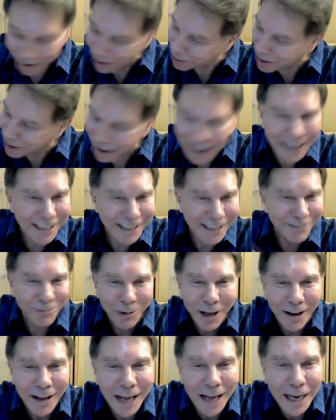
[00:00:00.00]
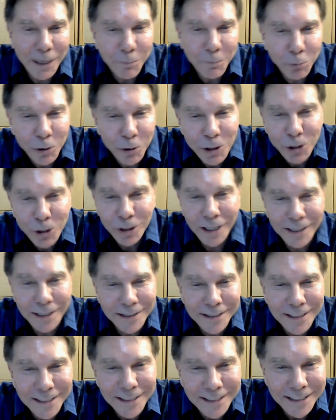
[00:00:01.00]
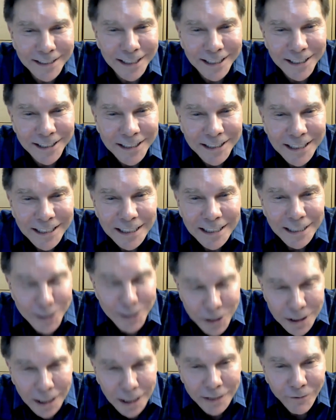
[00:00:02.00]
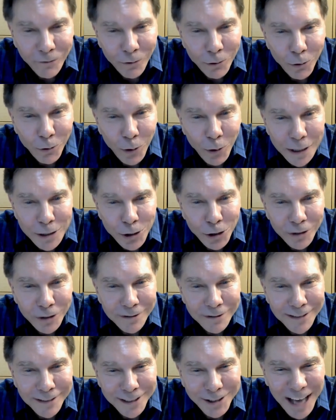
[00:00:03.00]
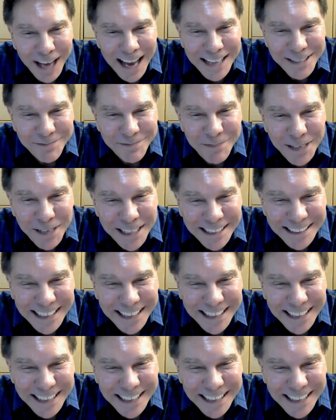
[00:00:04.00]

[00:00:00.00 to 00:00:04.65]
Okay. Well, I appreciate the insightful question that you asked me.